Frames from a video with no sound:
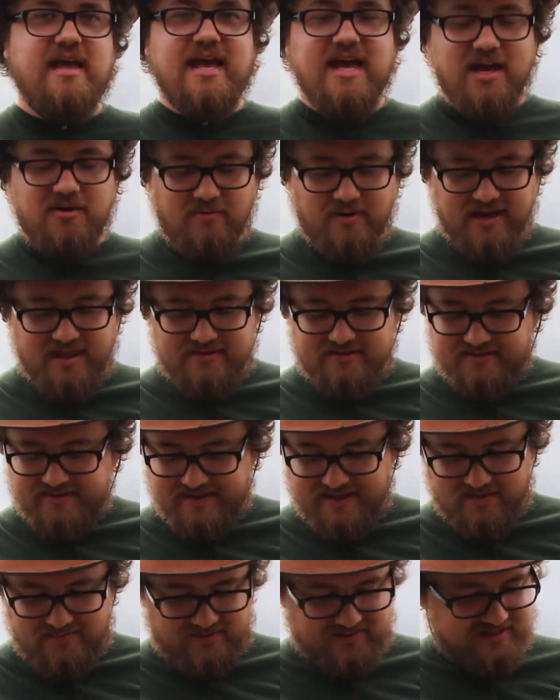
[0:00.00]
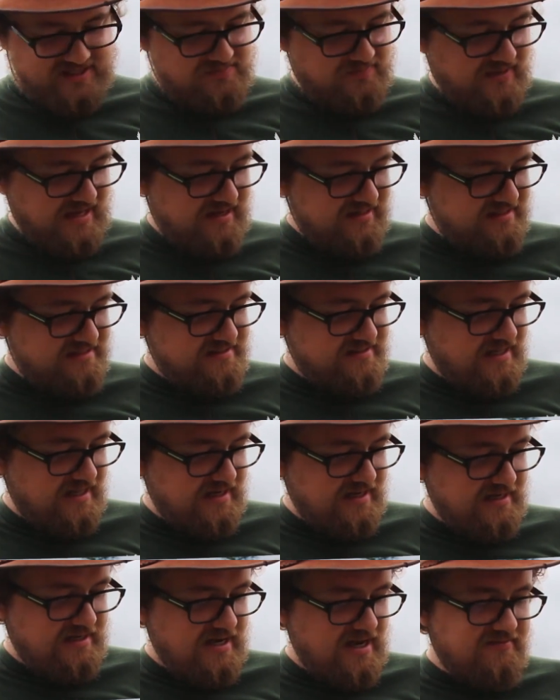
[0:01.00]
And one other thing about this plant is
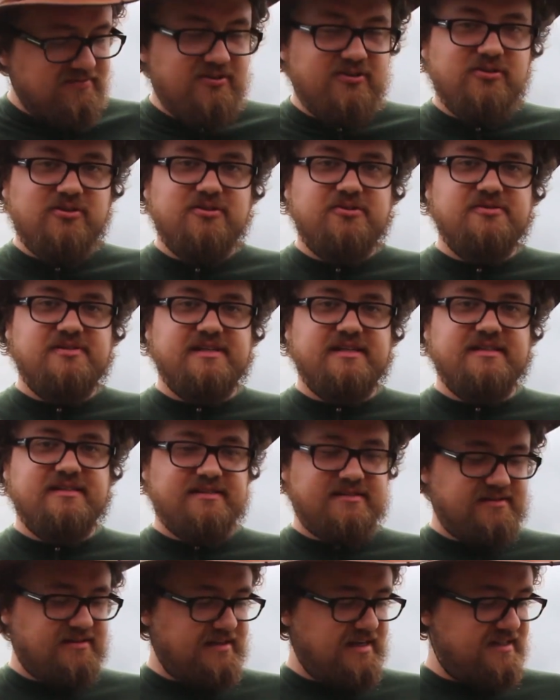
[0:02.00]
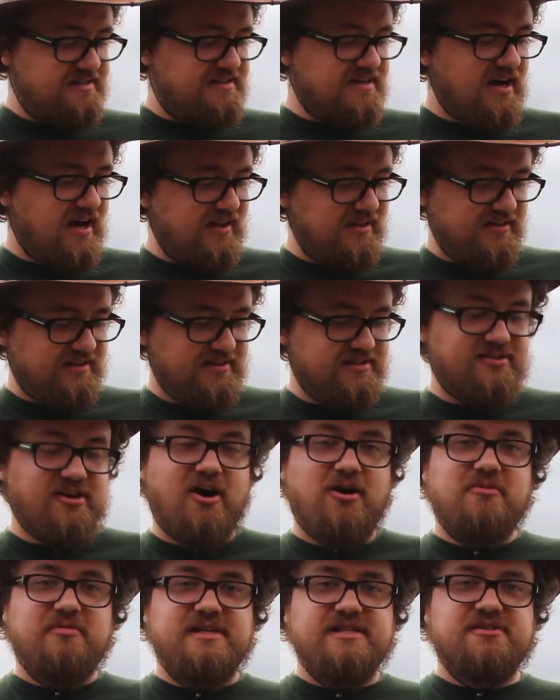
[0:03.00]
that it never loses its color. It's
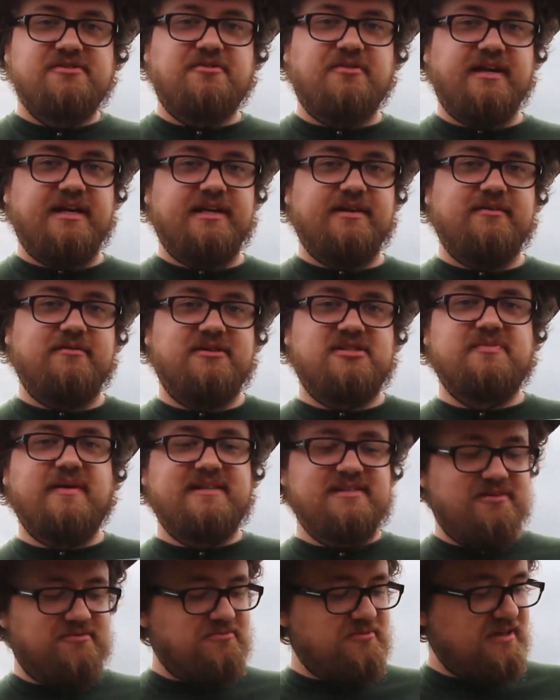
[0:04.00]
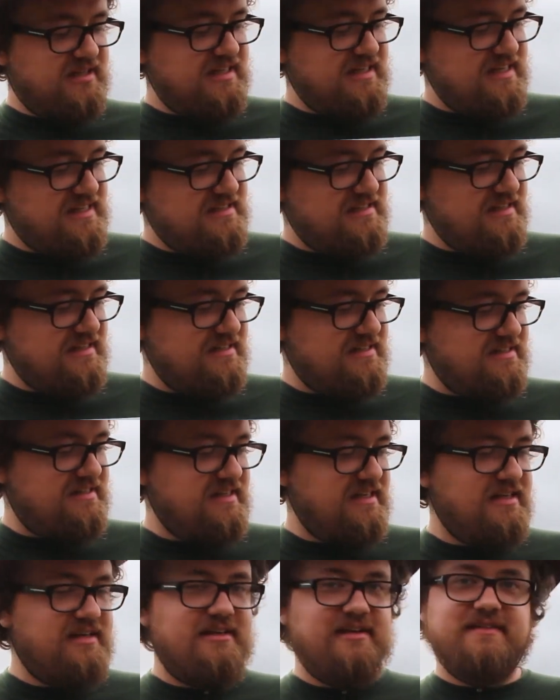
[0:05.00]
always green, which makes it really easy to
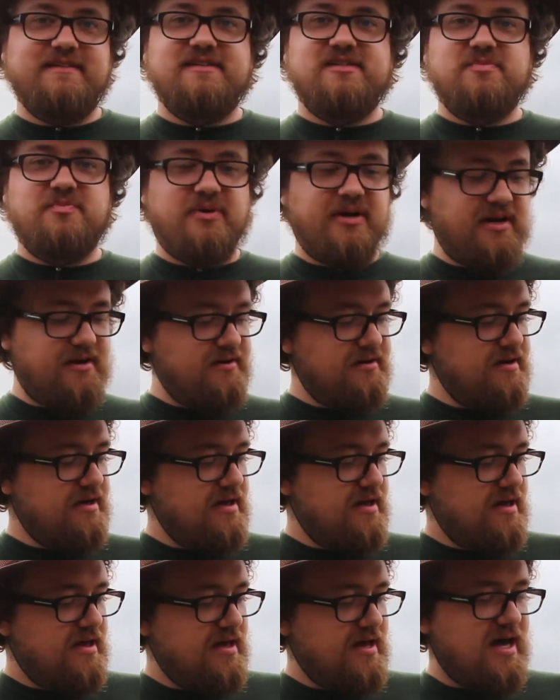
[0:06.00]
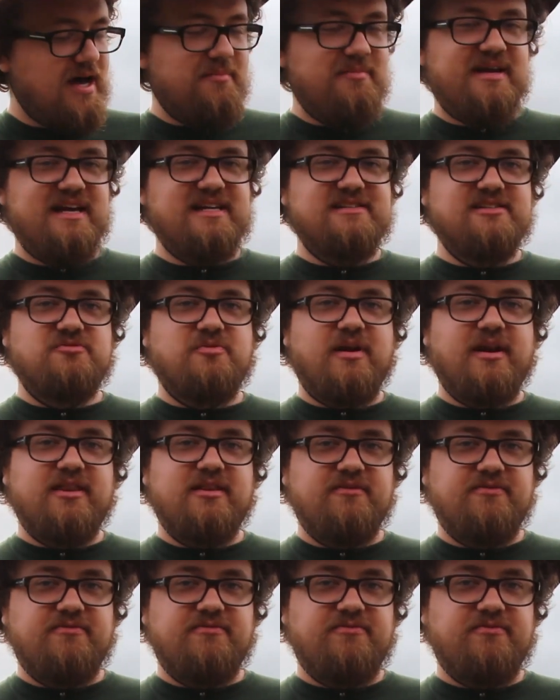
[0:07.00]
see in the spring because it's one of
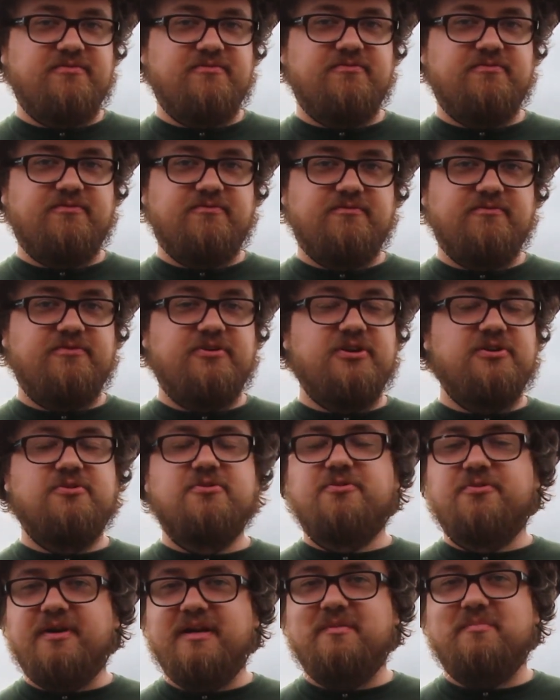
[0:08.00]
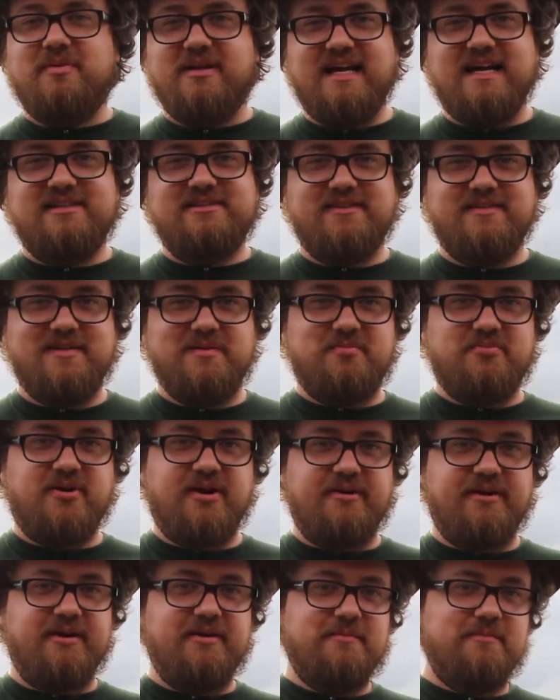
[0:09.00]
the few green plants on the
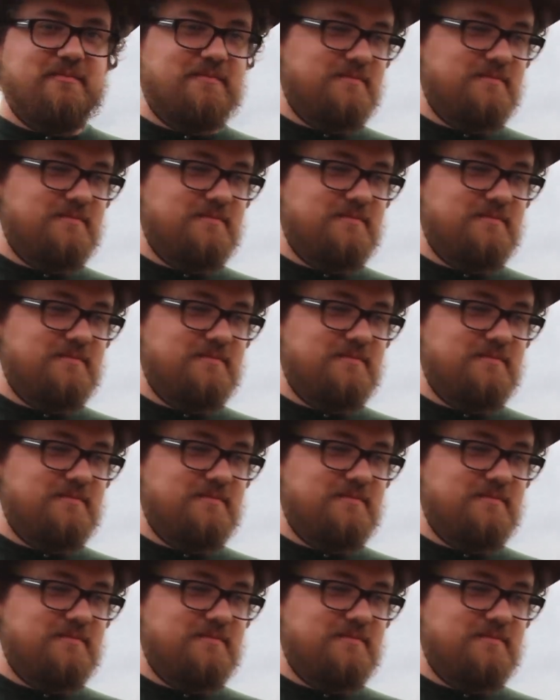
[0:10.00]
prairie.